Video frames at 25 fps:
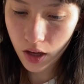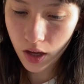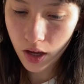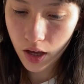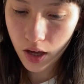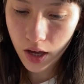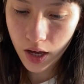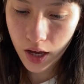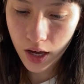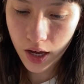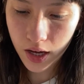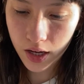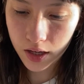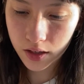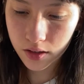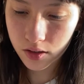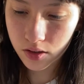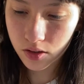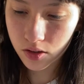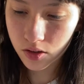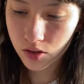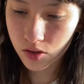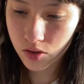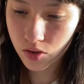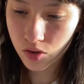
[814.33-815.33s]

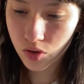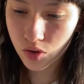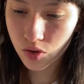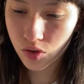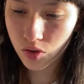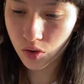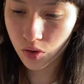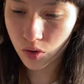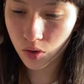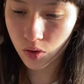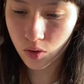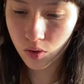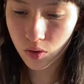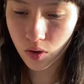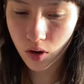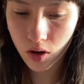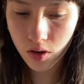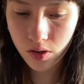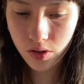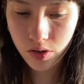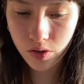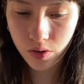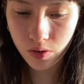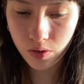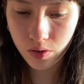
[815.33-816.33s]
And so
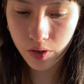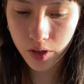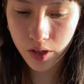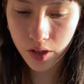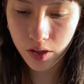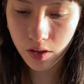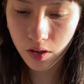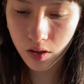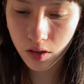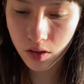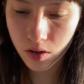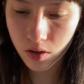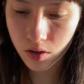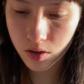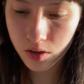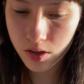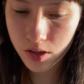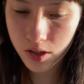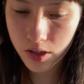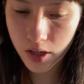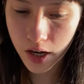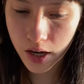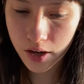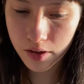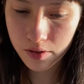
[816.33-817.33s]
also in the third
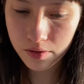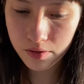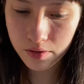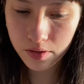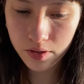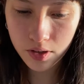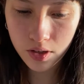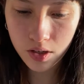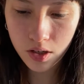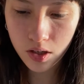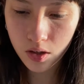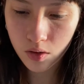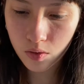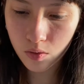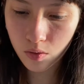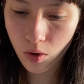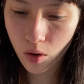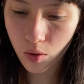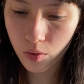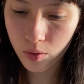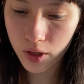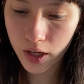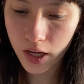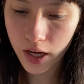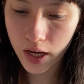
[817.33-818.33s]
staff, what
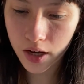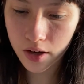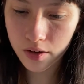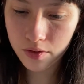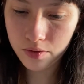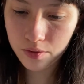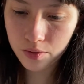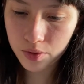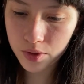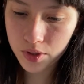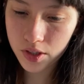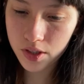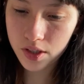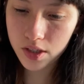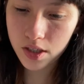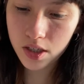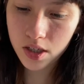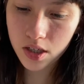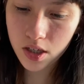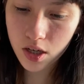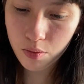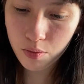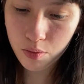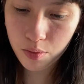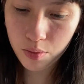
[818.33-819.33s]
we see
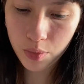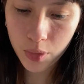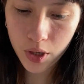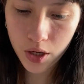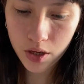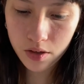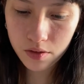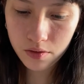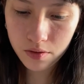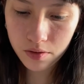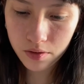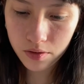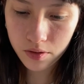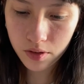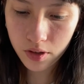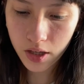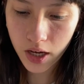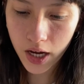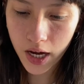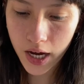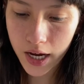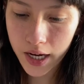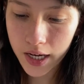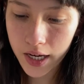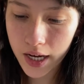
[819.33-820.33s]
above the
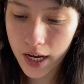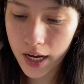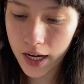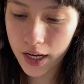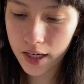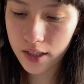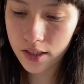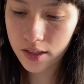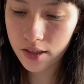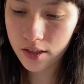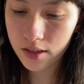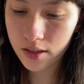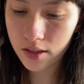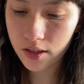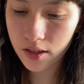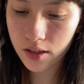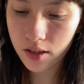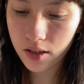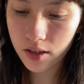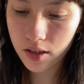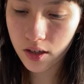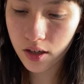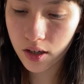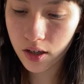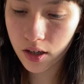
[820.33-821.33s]
hi-hat
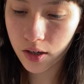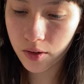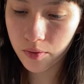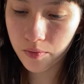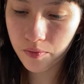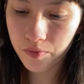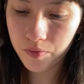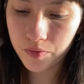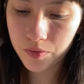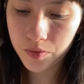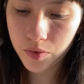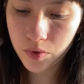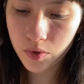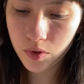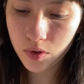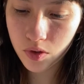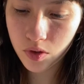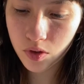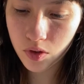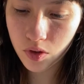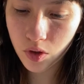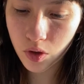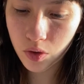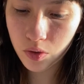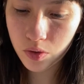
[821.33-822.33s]

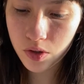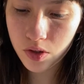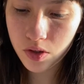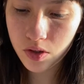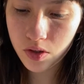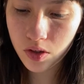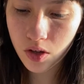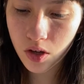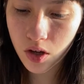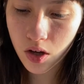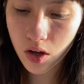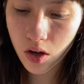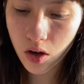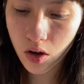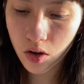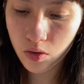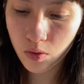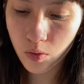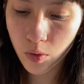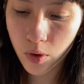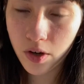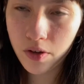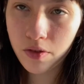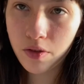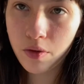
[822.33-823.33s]
notes, on
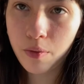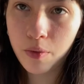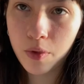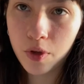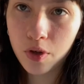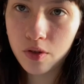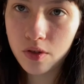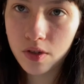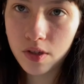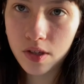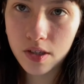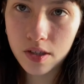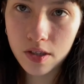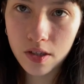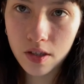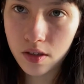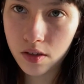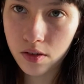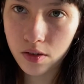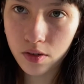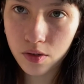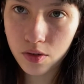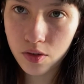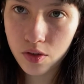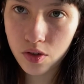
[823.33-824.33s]
one of them there's this
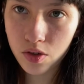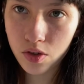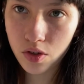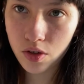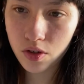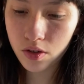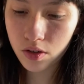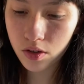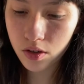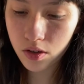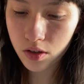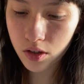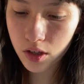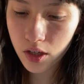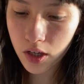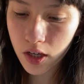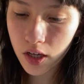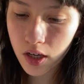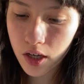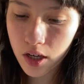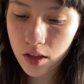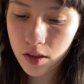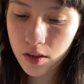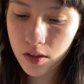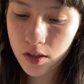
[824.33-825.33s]
little circle.
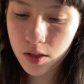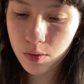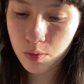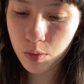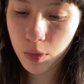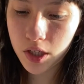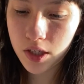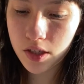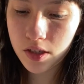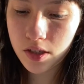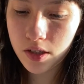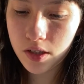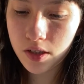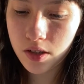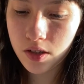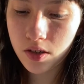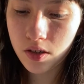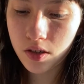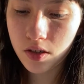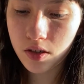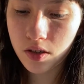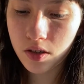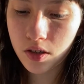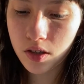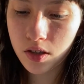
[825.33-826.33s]
This means it's
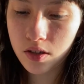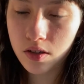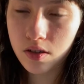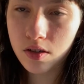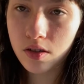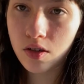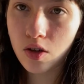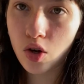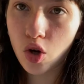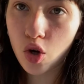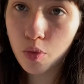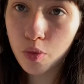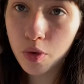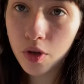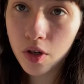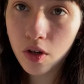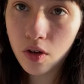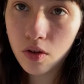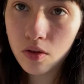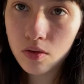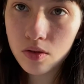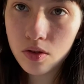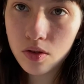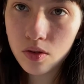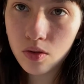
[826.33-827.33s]
an open
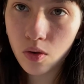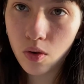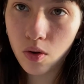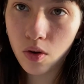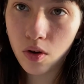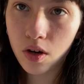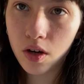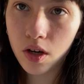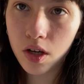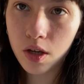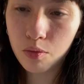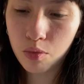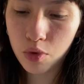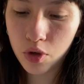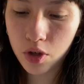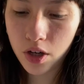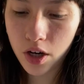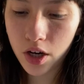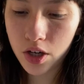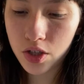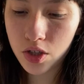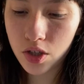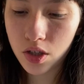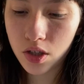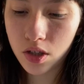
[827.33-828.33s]
note, or in
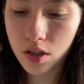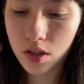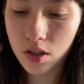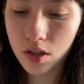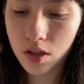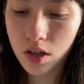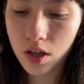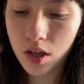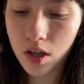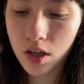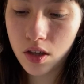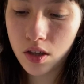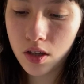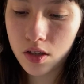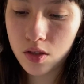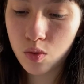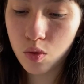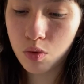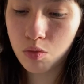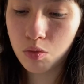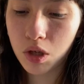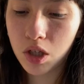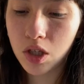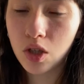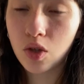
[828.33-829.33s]
percussion, this would
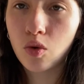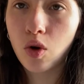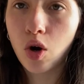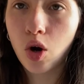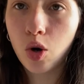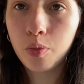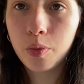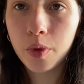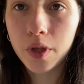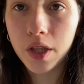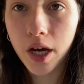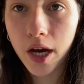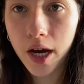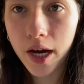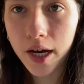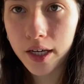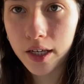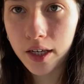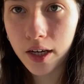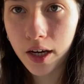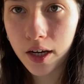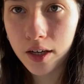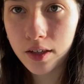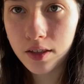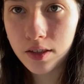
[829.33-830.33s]
mean you open the
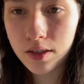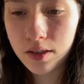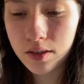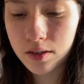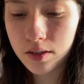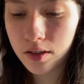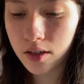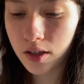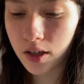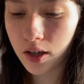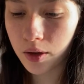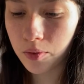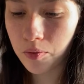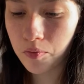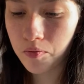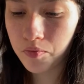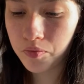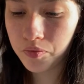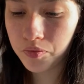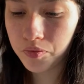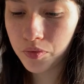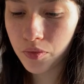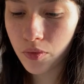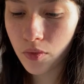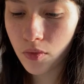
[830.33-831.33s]
hi-hat
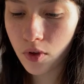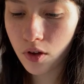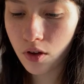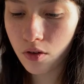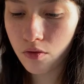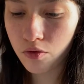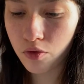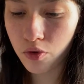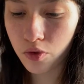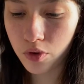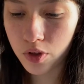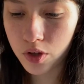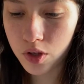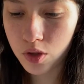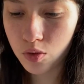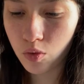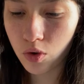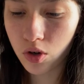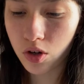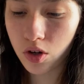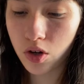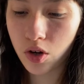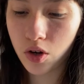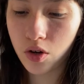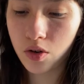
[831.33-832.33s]
for this
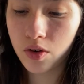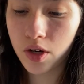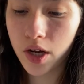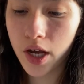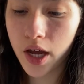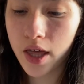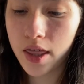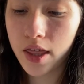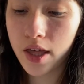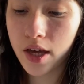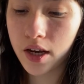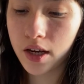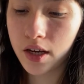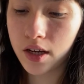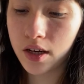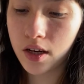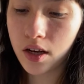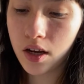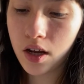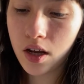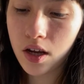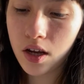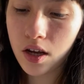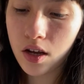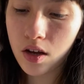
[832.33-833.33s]
one note, and then
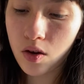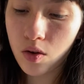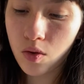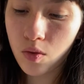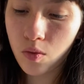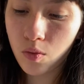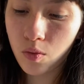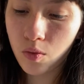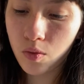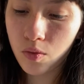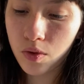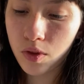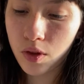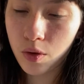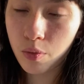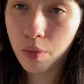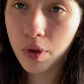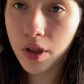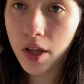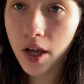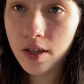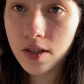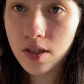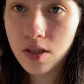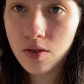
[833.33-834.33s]
the
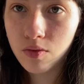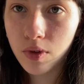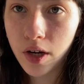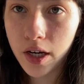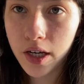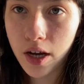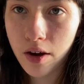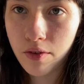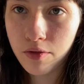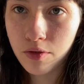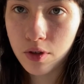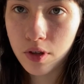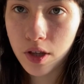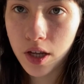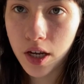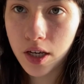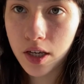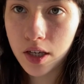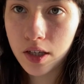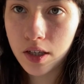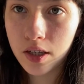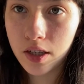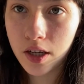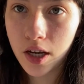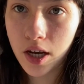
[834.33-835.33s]
plus right after that
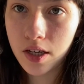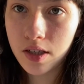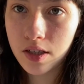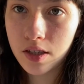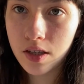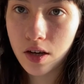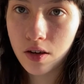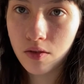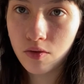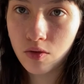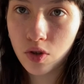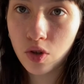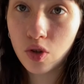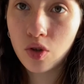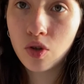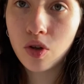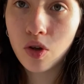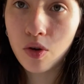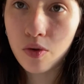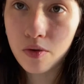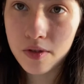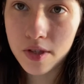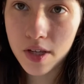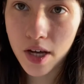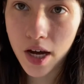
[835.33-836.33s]
indicates that you
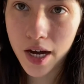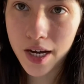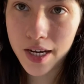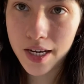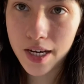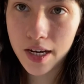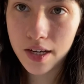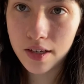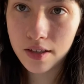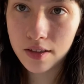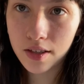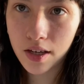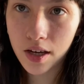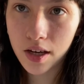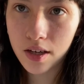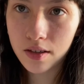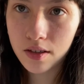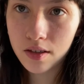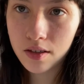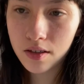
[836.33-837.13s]
close the hi-hat again.